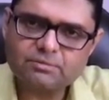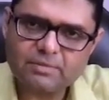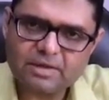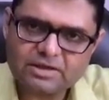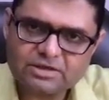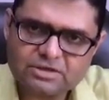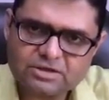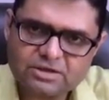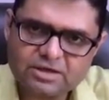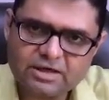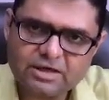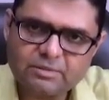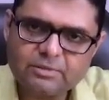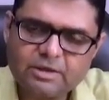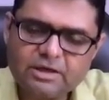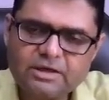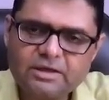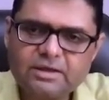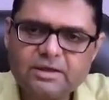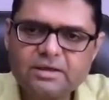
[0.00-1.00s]
my study
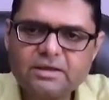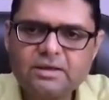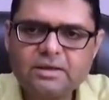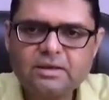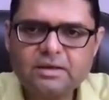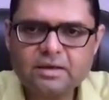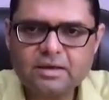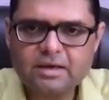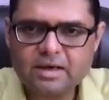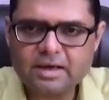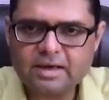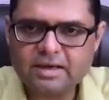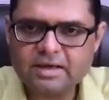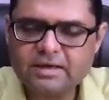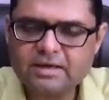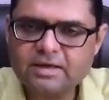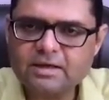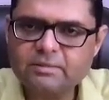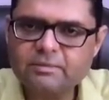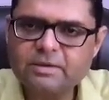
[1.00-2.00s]
material, Klug
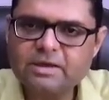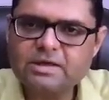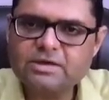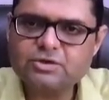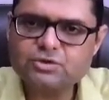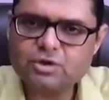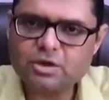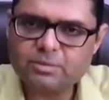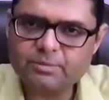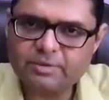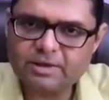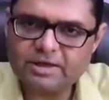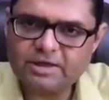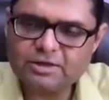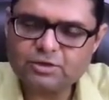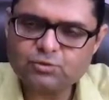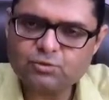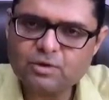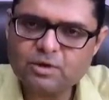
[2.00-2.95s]
and Cummings or P.S.